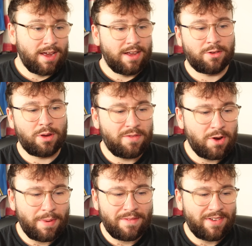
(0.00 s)
So even
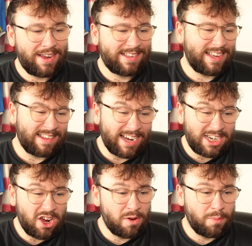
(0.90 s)
though Benfica's kit's
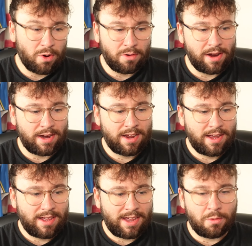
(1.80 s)
actually kind of boring,
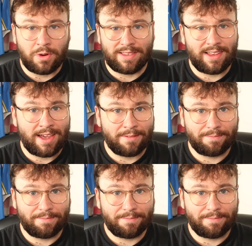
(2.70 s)
it wins here.